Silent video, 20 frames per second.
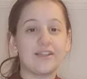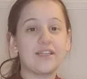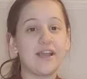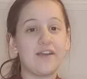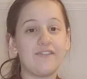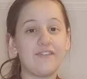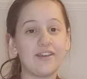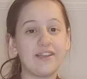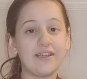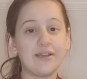
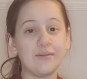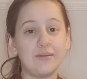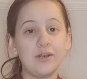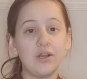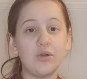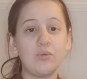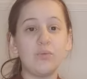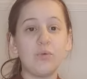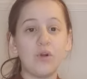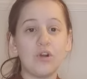Definitely a
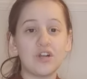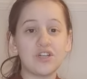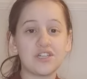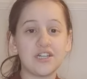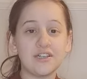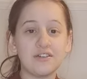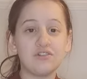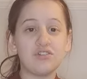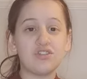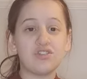little wash, a
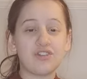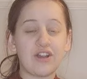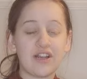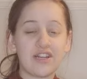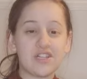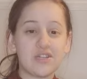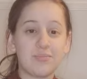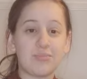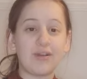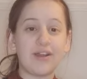little
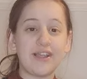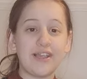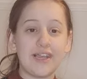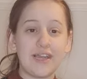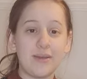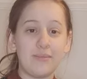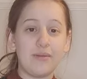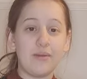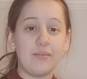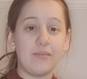stretch to break
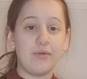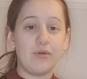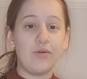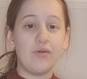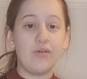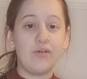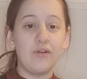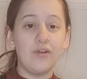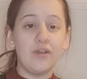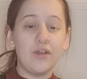in a bit more.